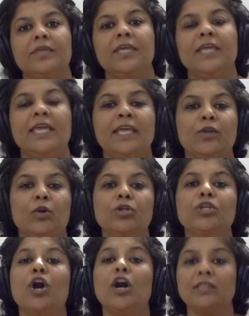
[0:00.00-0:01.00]
He
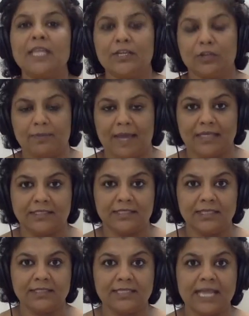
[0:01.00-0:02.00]
wrote Gothic
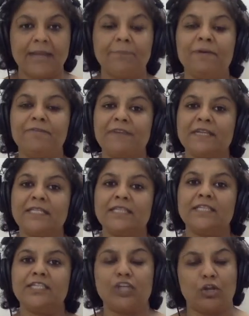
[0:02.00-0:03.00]
romances and perfected
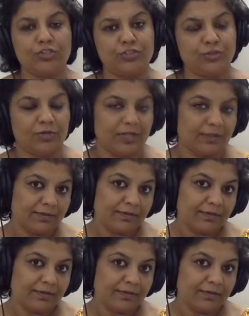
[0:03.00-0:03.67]
the short story.